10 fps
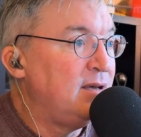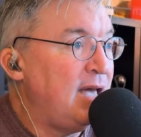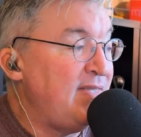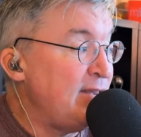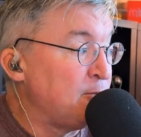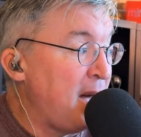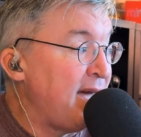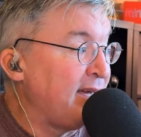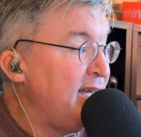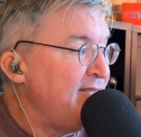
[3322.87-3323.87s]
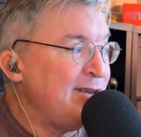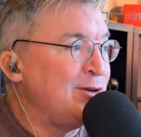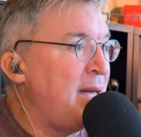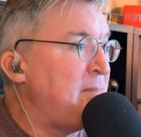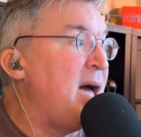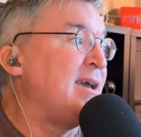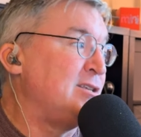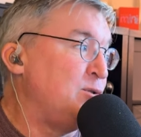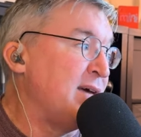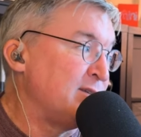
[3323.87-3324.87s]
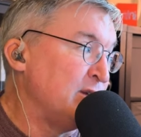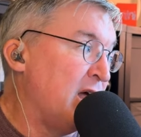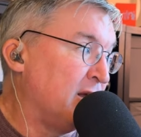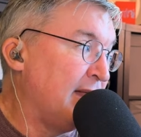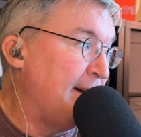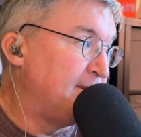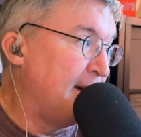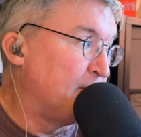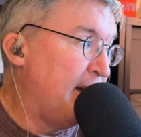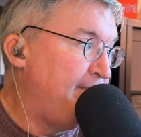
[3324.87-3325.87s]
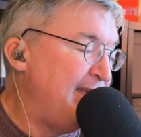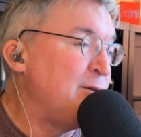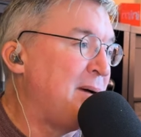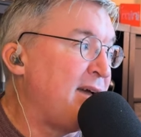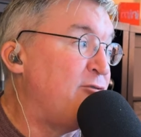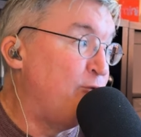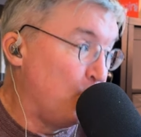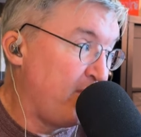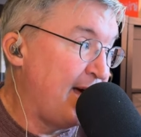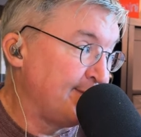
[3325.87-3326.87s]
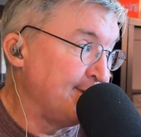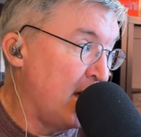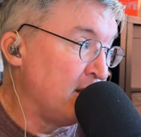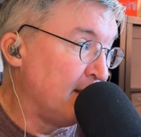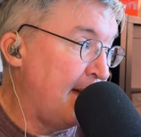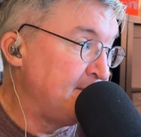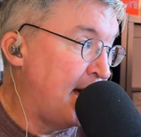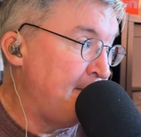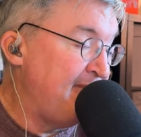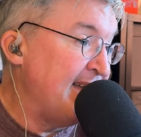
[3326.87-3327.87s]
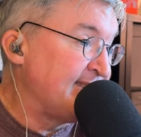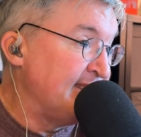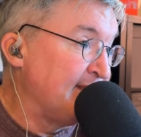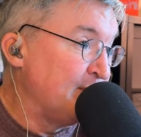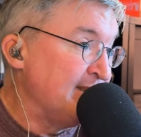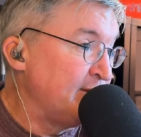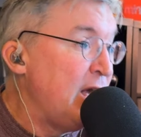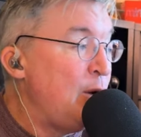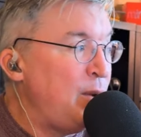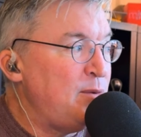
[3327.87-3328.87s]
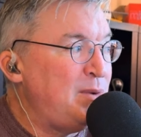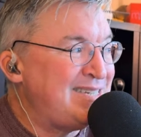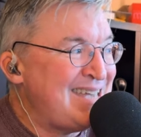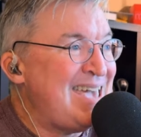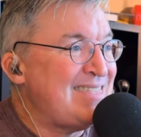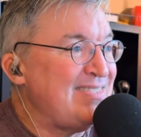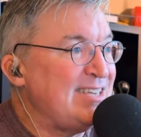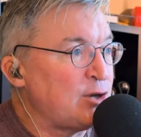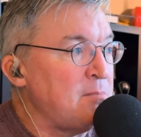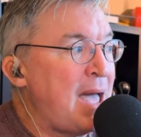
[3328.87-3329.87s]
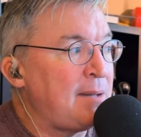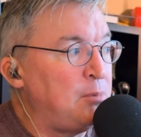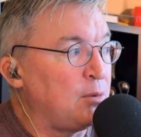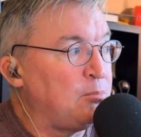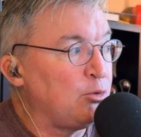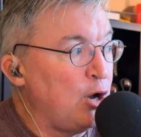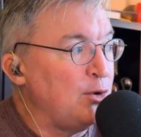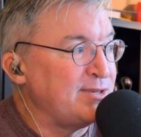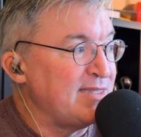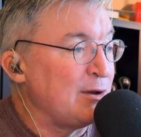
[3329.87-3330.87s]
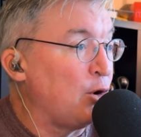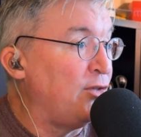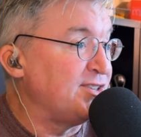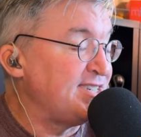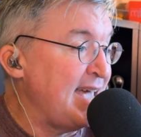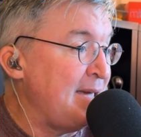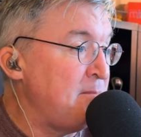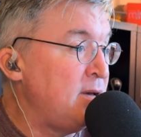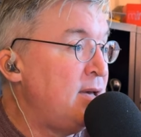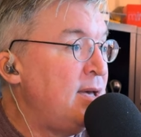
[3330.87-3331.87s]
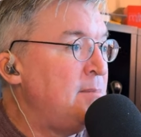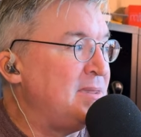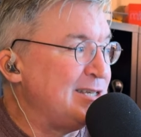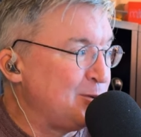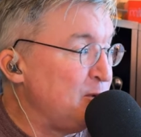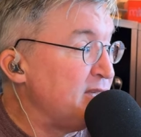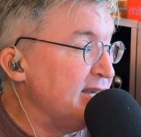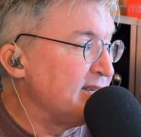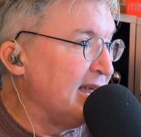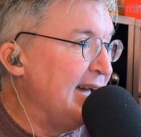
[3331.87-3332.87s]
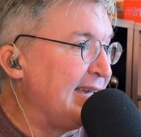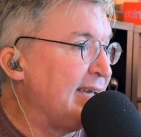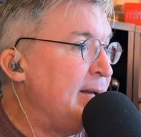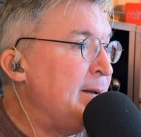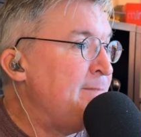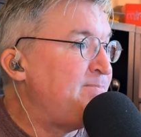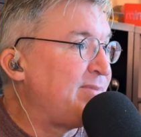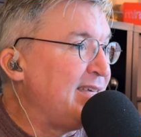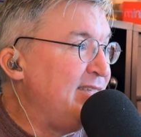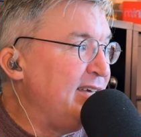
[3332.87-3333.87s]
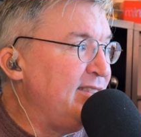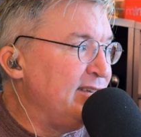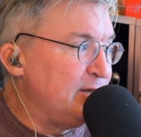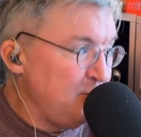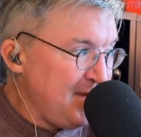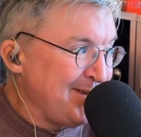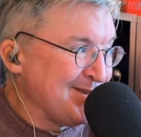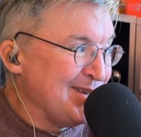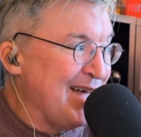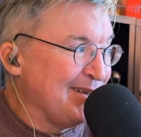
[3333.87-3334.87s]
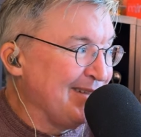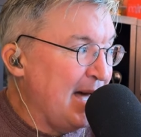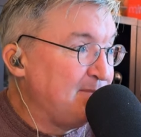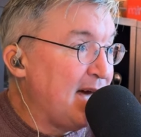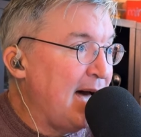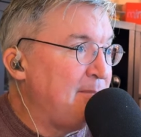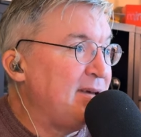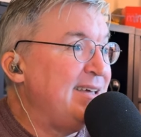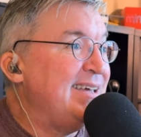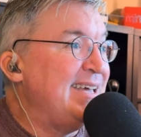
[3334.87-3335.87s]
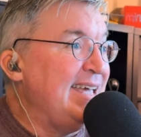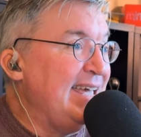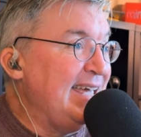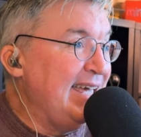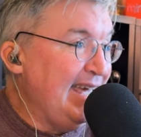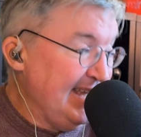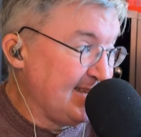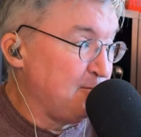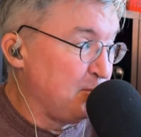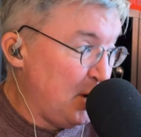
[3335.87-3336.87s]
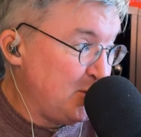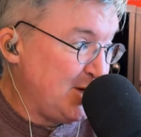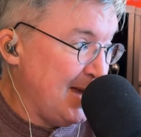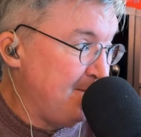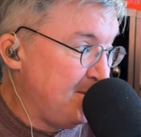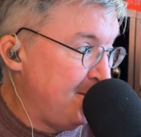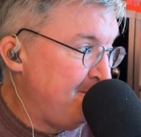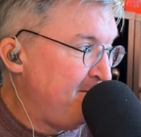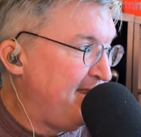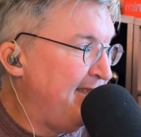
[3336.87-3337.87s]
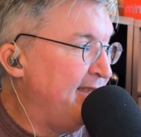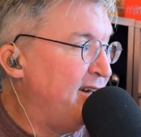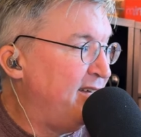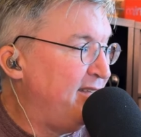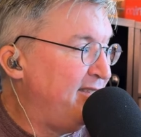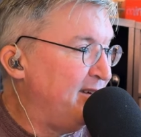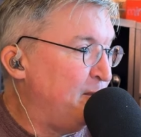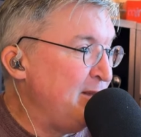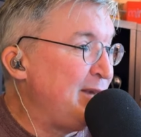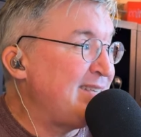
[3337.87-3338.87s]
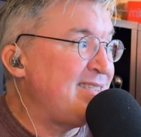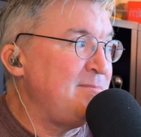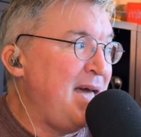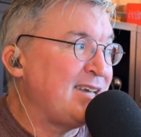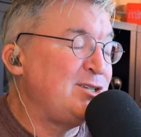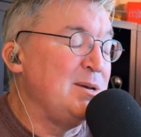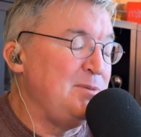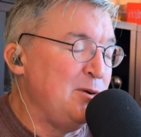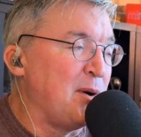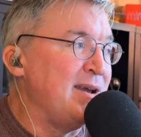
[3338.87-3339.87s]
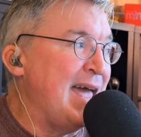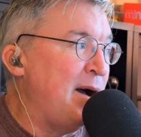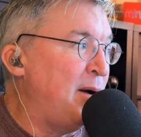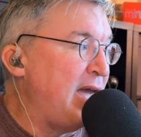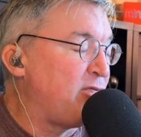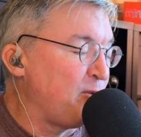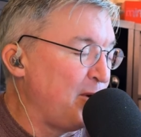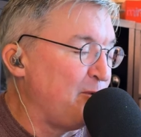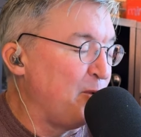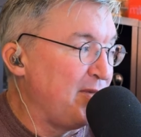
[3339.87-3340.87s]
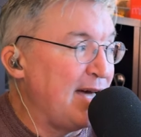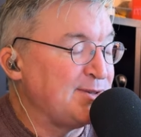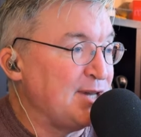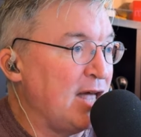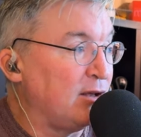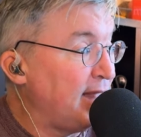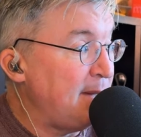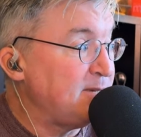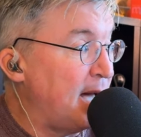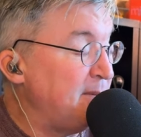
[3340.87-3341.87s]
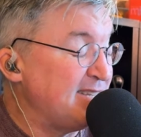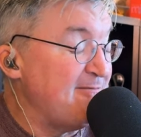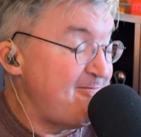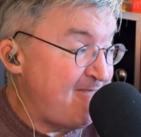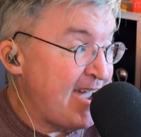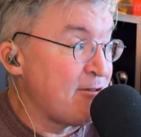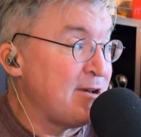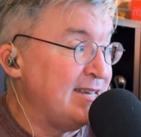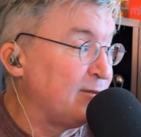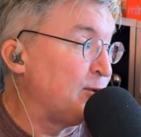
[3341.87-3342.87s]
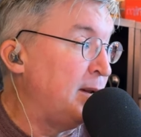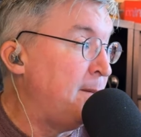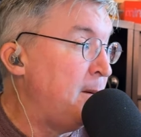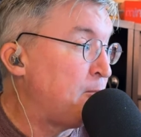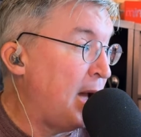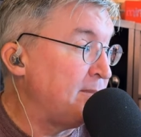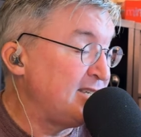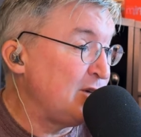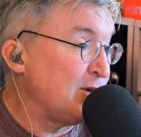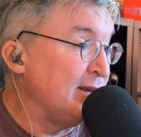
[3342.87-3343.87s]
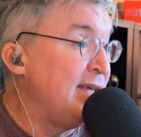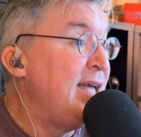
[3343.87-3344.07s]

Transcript: And then you're buying, then you're not buying a two thousand dollar laptop, right? Then you're buying a four thousand dollar laptop, and that's the difference. It's, we we say that these are MacBook Pros and they're all the same, but the truth is like the the two thousand dollar laptop is a pro chip and the, the when you get to the max chip, you are now a three or four thousand dollar laptop. It's a very different proposition